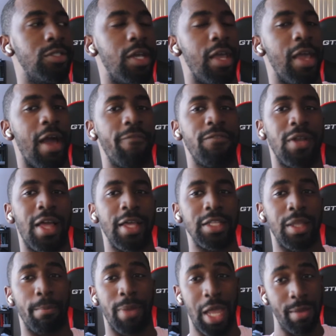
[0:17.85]
And I feel like
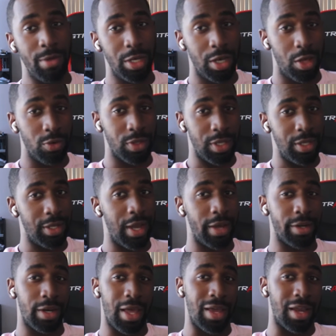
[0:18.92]
DaBaby low-key
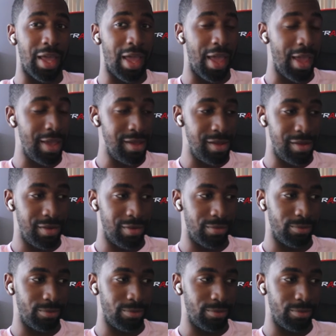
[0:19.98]
got a lot of hate.